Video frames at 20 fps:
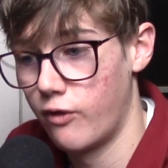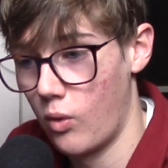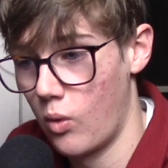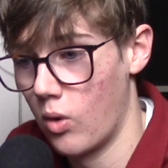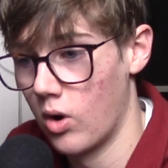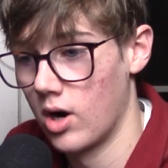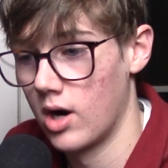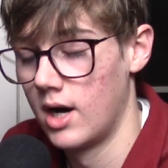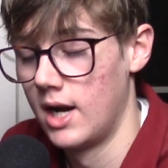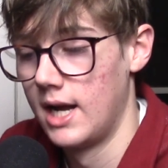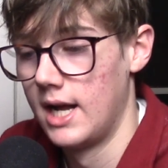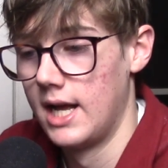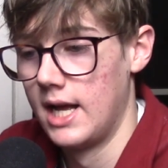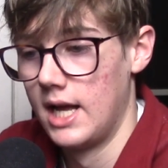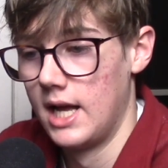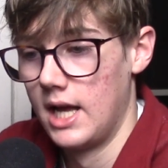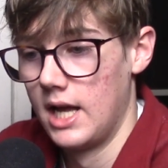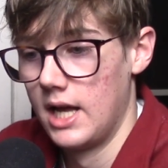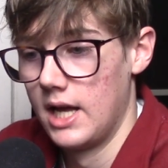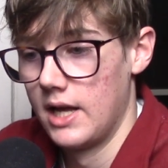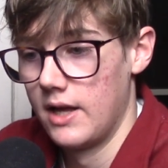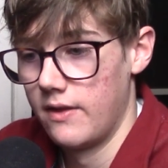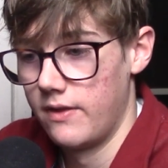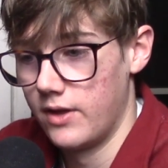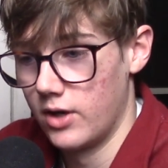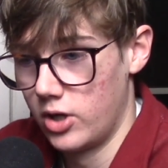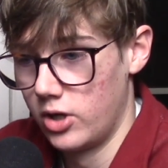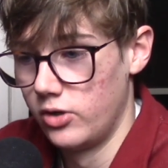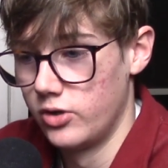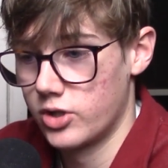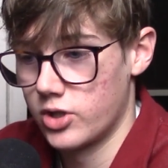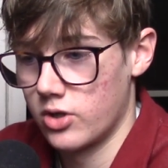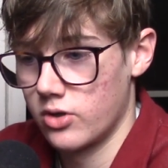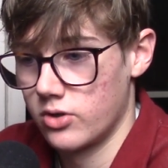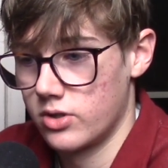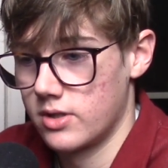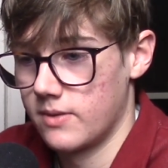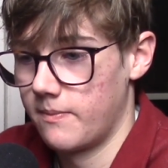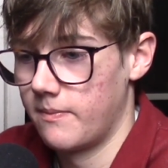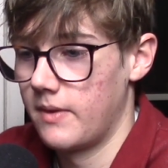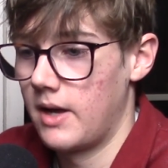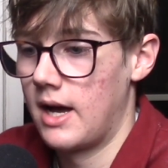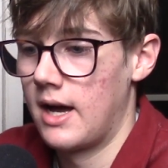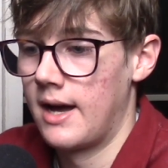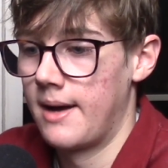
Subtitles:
for the Hoosiers.